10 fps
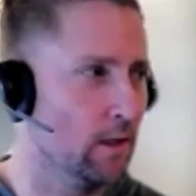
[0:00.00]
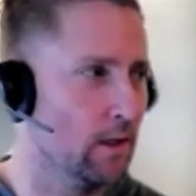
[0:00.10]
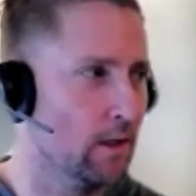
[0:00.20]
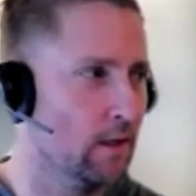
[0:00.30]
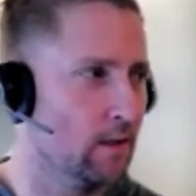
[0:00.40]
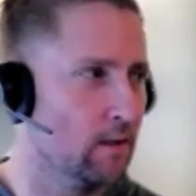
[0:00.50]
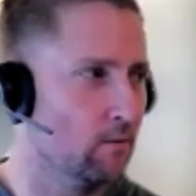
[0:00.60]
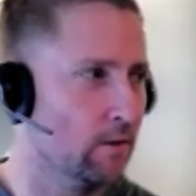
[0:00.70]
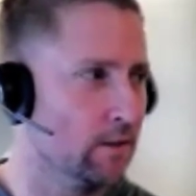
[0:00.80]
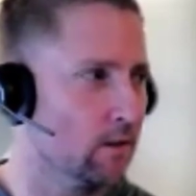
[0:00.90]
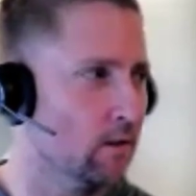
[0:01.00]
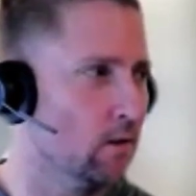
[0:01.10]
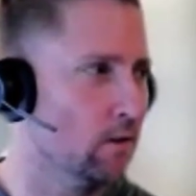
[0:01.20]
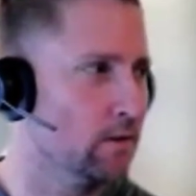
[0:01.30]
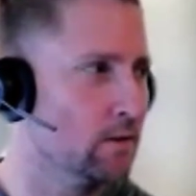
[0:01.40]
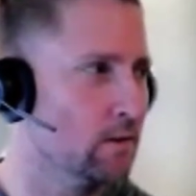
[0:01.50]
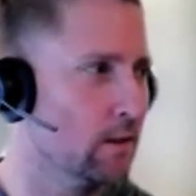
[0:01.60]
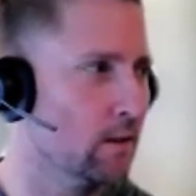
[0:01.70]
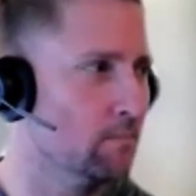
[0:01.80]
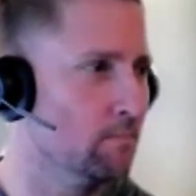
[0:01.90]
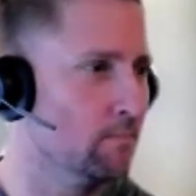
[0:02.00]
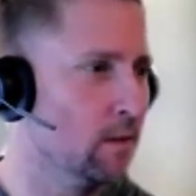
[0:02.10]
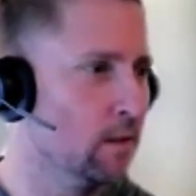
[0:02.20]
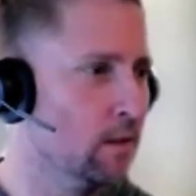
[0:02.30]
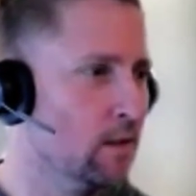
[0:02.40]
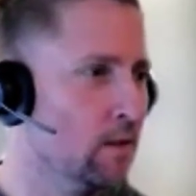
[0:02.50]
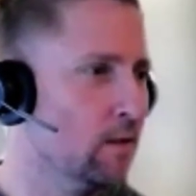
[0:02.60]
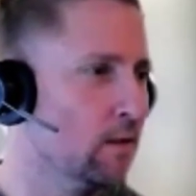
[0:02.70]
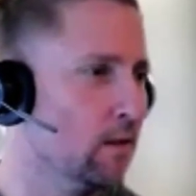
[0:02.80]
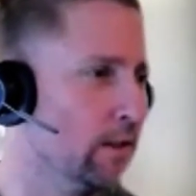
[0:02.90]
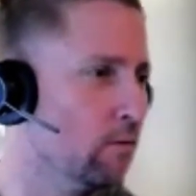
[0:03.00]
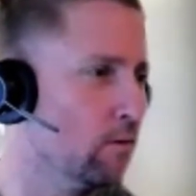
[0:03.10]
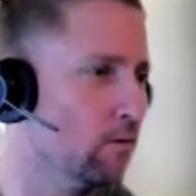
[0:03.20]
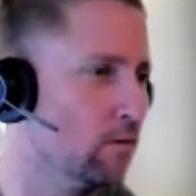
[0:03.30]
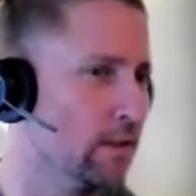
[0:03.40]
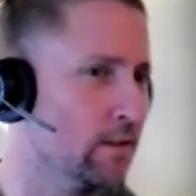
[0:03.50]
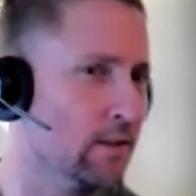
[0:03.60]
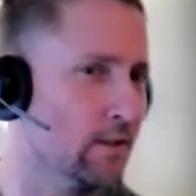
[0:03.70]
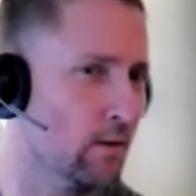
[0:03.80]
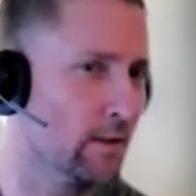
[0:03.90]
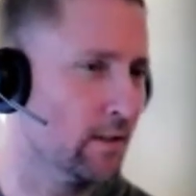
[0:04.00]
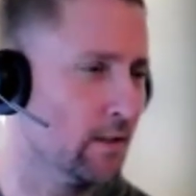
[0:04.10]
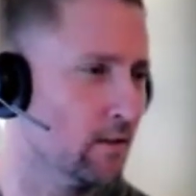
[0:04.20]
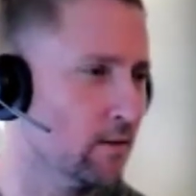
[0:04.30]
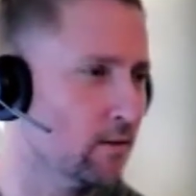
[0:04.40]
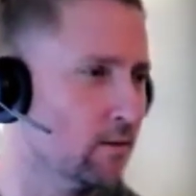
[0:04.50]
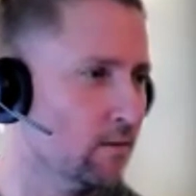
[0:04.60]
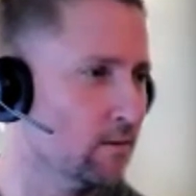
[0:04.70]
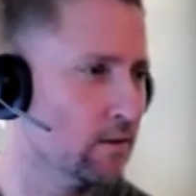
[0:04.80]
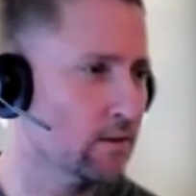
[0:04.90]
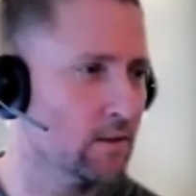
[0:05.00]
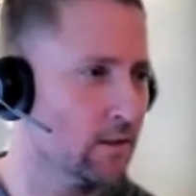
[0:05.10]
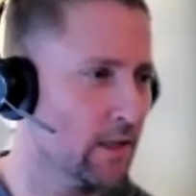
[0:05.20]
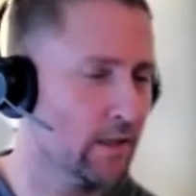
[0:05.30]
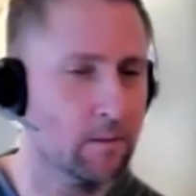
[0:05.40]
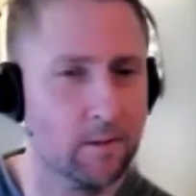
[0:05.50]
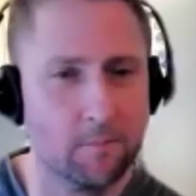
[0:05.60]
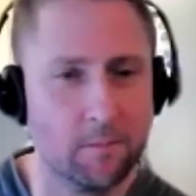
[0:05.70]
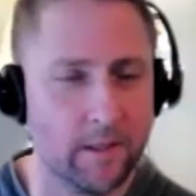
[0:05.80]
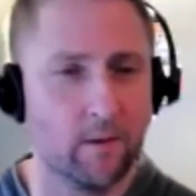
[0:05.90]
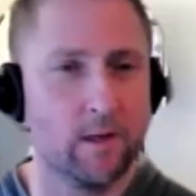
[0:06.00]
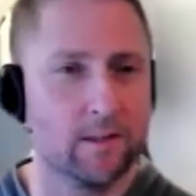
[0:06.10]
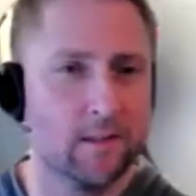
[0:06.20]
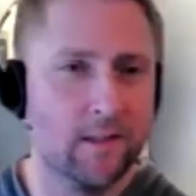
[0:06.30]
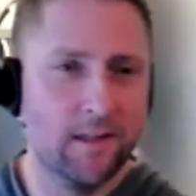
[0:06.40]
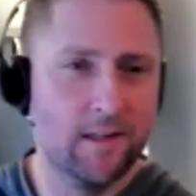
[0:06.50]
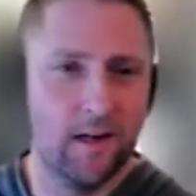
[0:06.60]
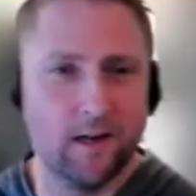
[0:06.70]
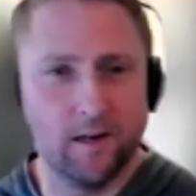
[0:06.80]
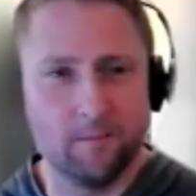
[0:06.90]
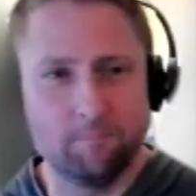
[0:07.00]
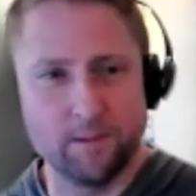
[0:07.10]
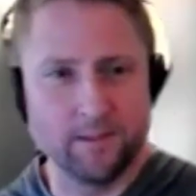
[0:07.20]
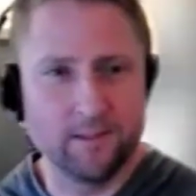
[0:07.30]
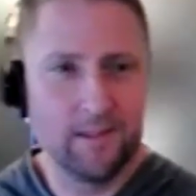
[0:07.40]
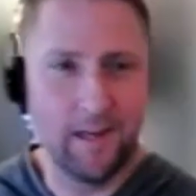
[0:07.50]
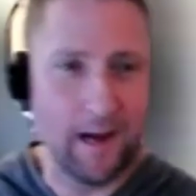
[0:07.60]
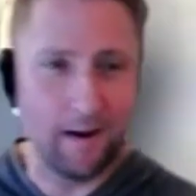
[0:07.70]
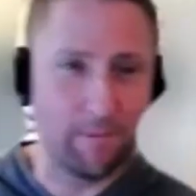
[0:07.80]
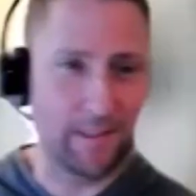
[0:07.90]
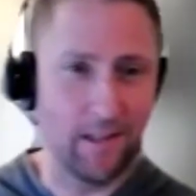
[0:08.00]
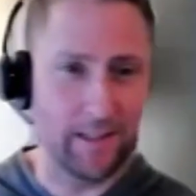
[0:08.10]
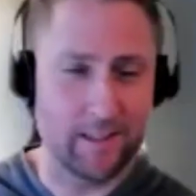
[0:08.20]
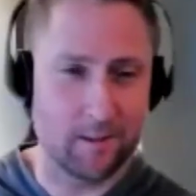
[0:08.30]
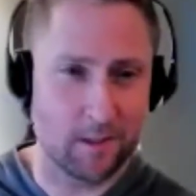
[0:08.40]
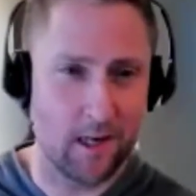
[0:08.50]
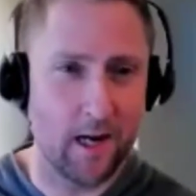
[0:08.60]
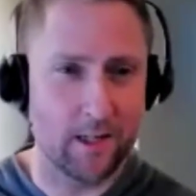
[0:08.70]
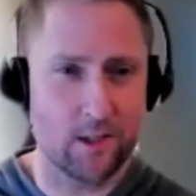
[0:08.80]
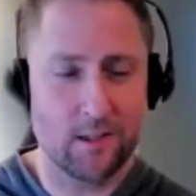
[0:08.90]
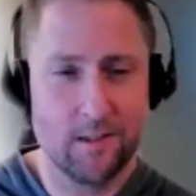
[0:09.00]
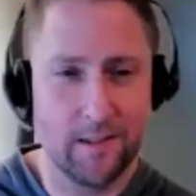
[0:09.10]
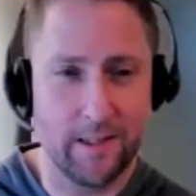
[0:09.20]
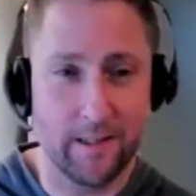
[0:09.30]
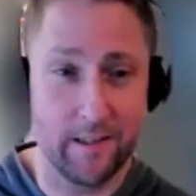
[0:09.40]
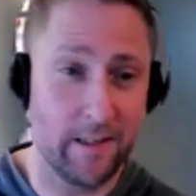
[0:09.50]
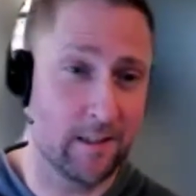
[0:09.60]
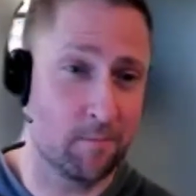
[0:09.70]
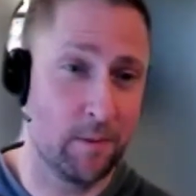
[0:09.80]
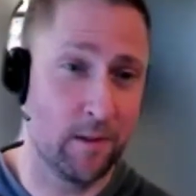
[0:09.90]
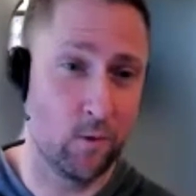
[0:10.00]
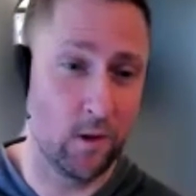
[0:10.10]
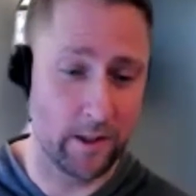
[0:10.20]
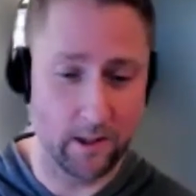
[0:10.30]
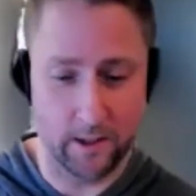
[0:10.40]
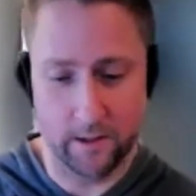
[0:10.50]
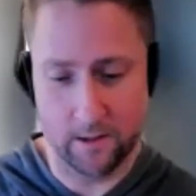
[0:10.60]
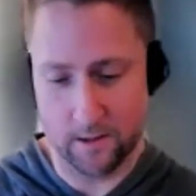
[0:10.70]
What is it called? Leah, what was it? She's right there. No, she can't hear me. But anyways, but I've been collecting some scotch, and it's been really good.